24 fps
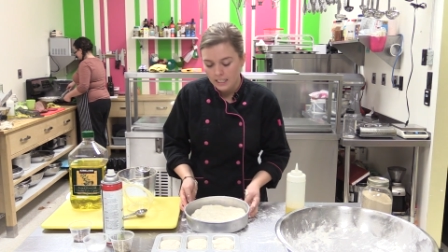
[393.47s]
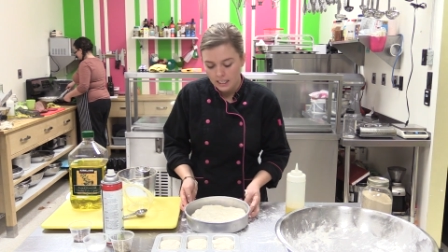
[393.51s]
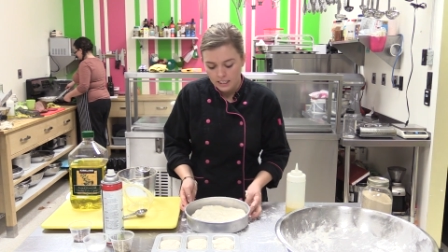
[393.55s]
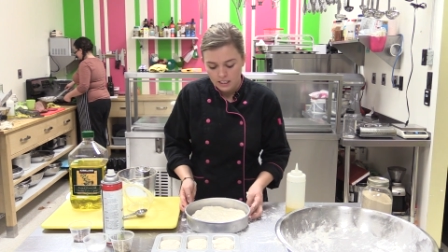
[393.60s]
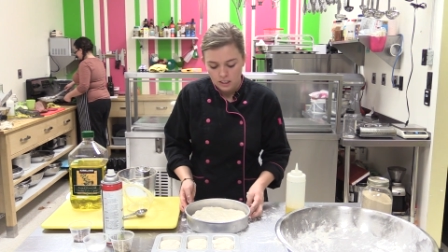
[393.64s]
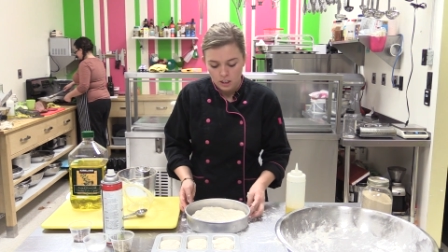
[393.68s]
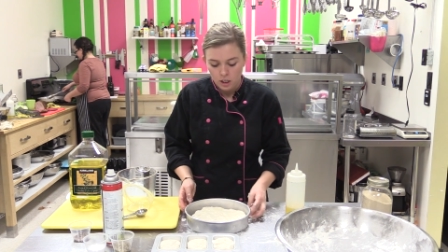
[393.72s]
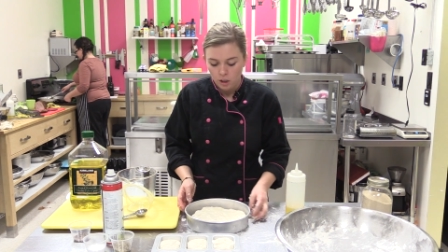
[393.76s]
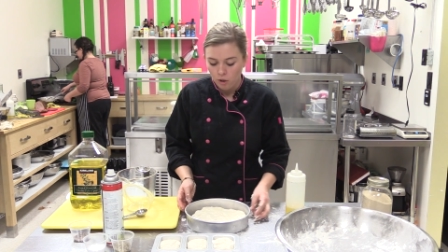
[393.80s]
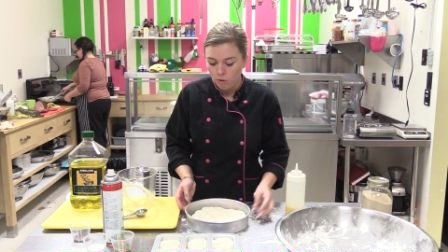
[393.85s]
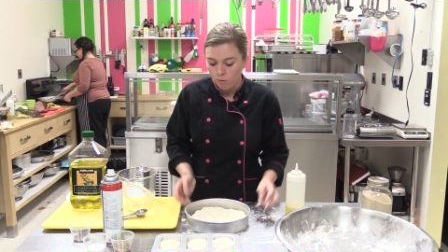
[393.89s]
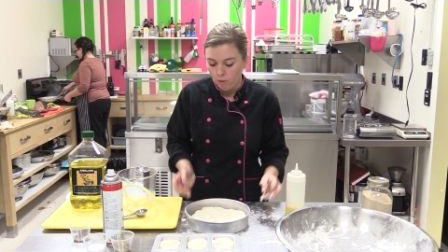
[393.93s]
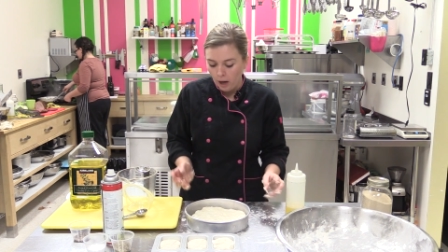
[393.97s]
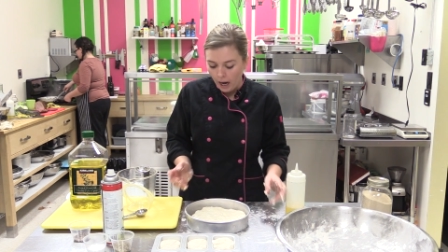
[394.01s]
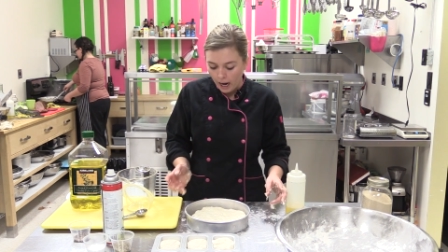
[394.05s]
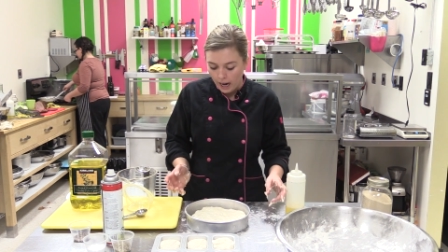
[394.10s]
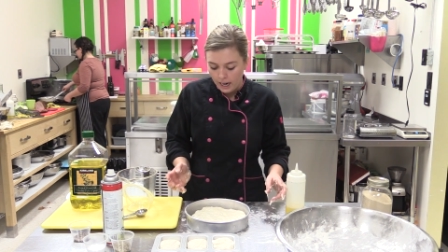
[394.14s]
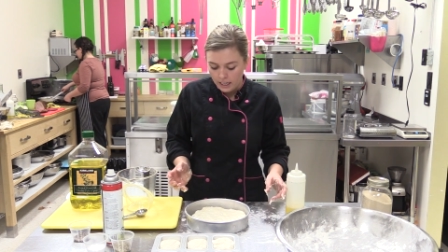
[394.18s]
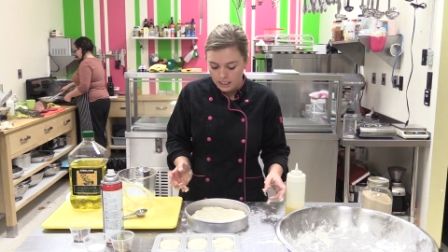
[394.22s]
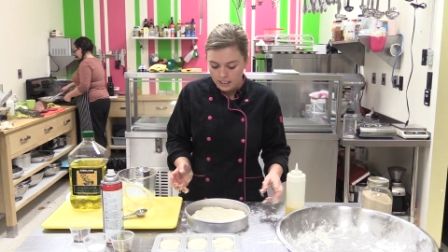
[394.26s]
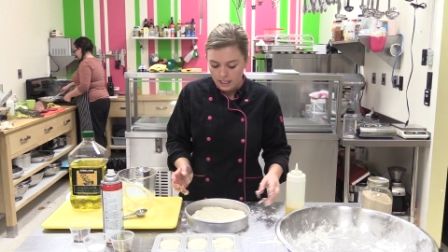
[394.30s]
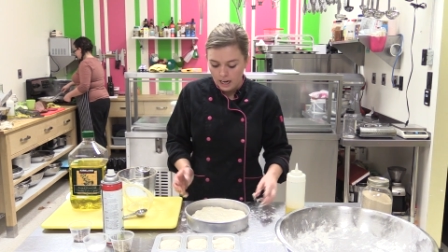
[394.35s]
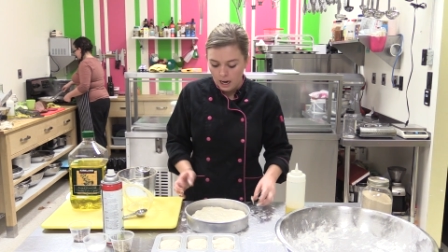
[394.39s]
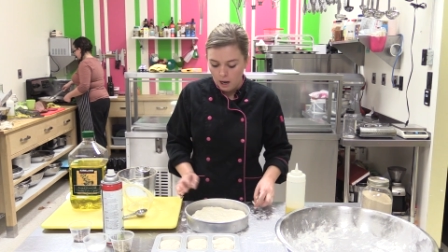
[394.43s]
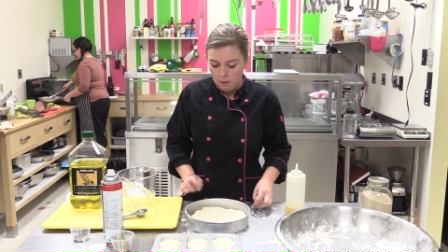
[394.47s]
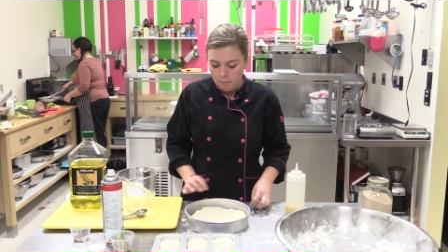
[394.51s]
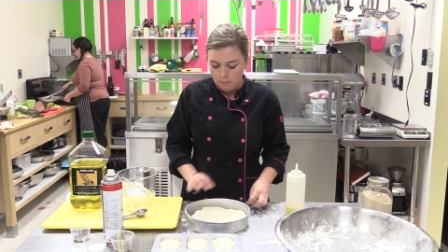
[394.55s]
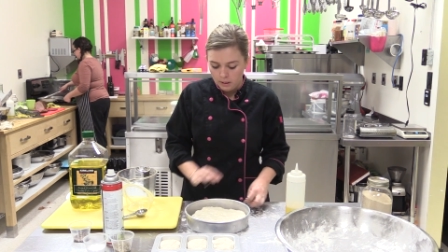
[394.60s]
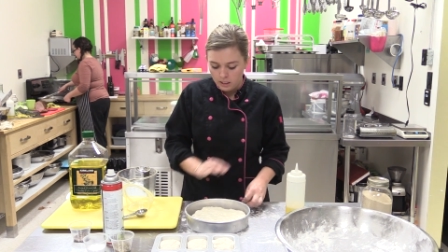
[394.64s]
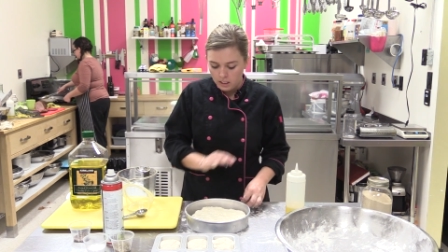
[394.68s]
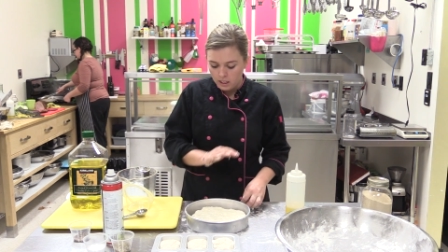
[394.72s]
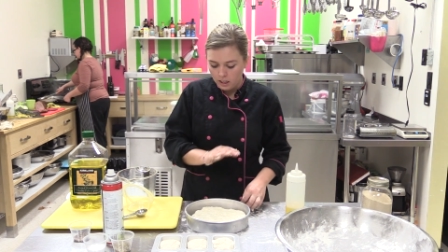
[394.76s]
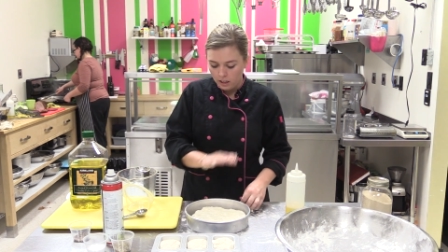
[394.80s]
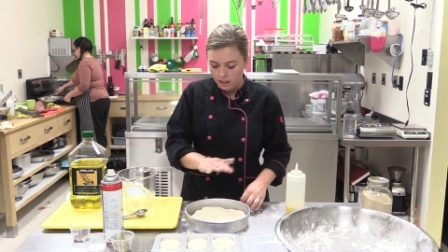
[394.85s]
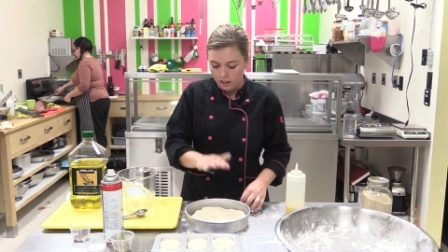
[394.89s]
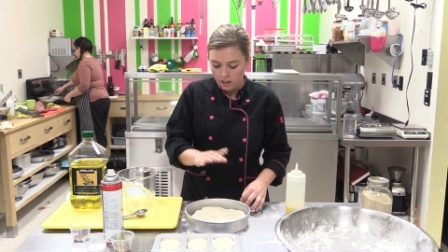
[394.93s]
it's going to rise up,
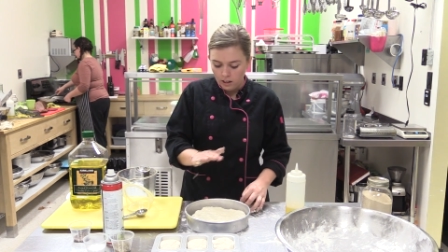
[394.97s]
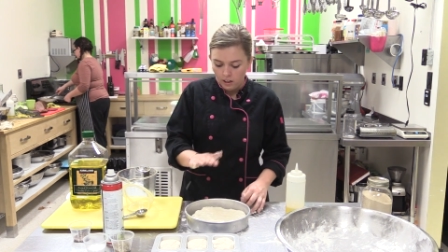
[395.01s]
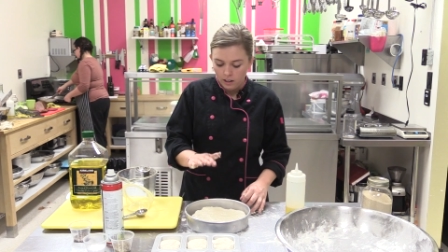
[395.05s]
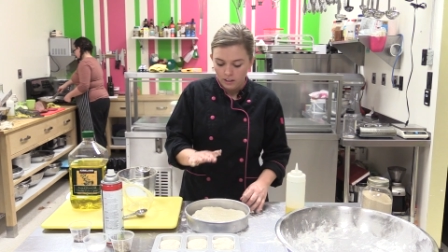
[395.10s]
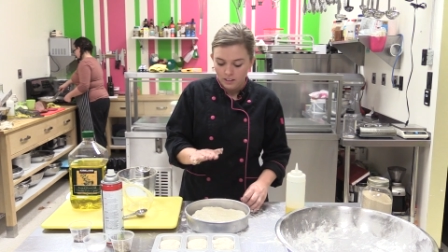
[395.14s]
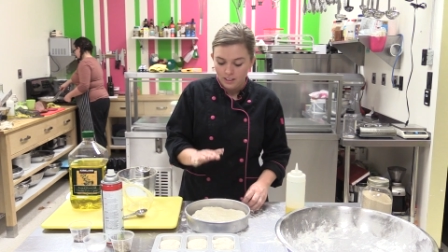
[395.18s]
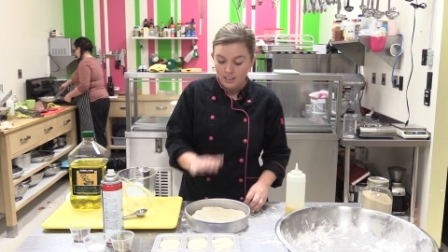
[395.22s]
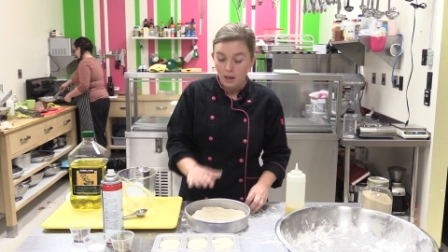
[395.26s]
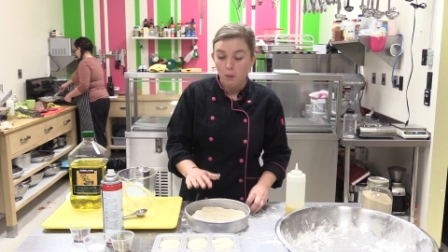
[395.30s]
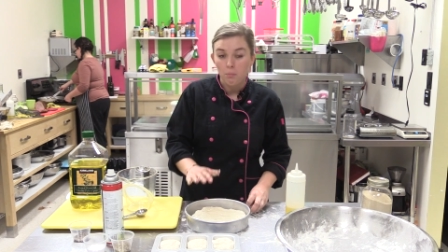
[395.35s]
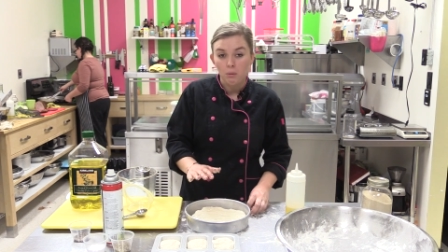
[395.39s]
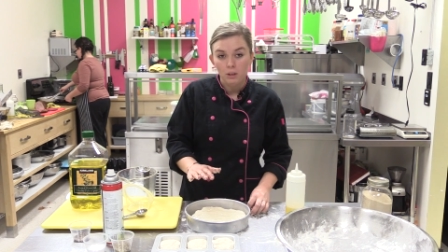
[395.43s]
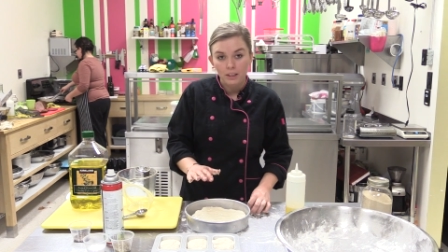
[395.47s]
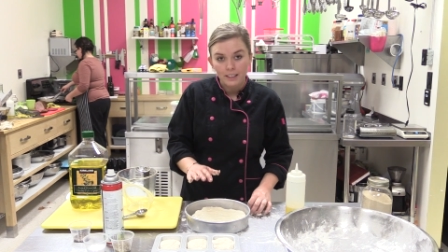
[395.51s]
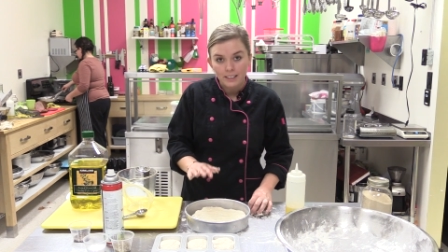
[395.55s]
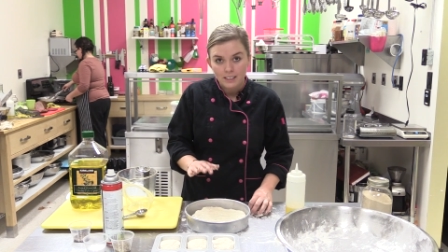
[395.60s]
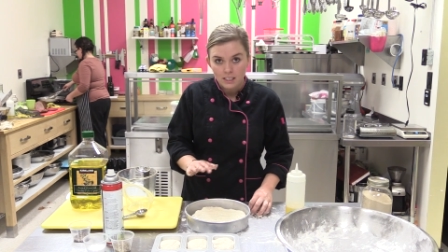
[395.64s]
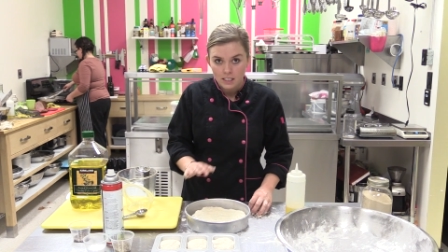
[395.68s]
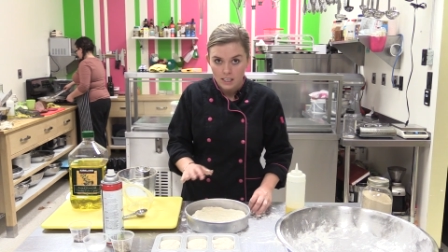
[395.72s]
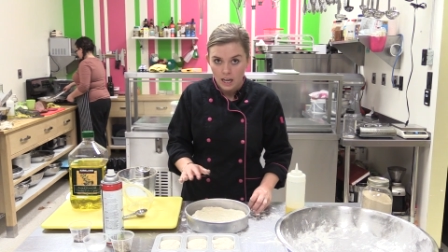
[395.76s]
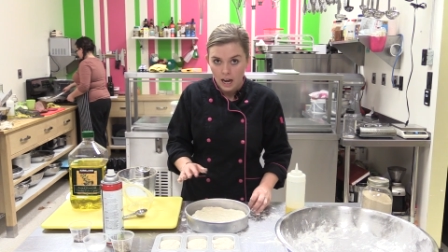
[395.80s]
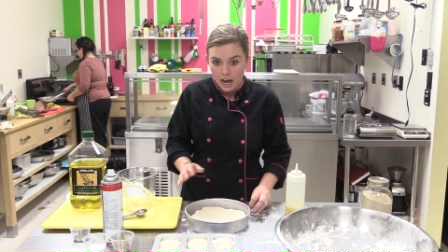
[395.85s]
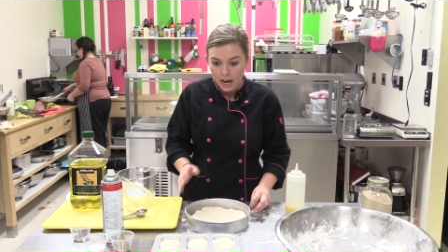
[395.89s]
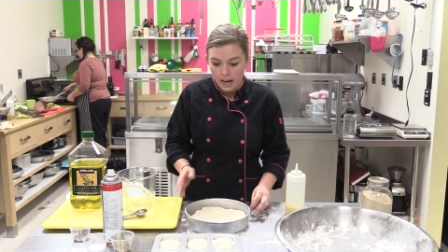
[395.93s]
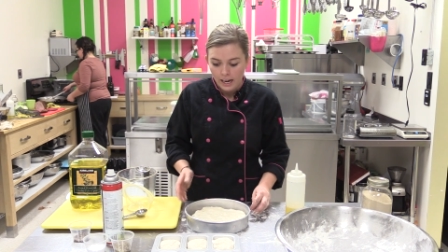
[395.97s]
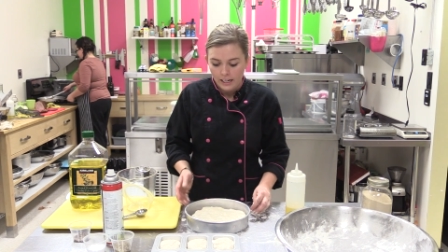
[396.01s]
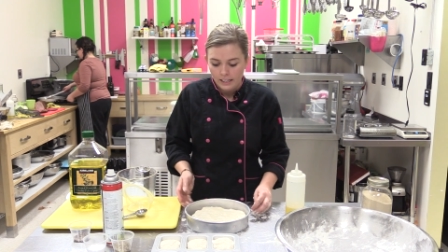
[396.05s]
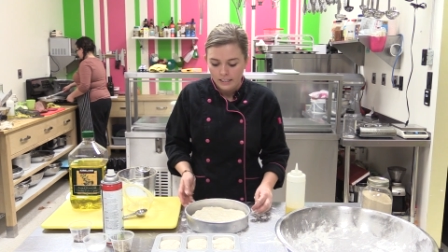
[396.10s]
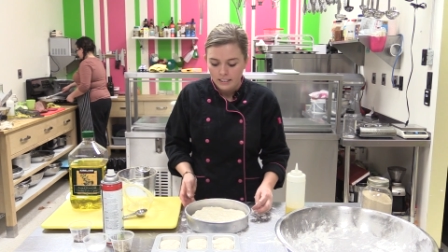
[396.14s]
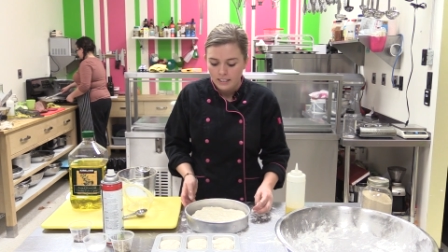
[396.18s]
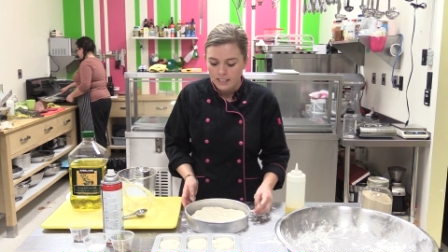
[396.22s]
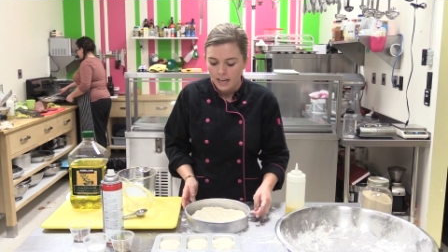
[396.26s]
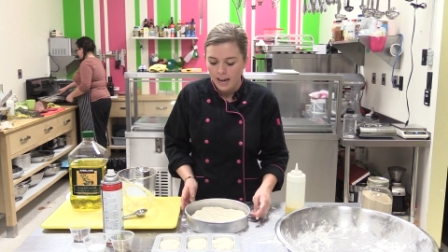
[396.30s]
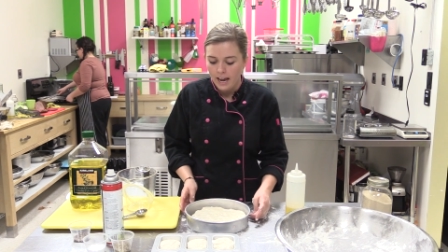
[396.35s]
it's going to double in size,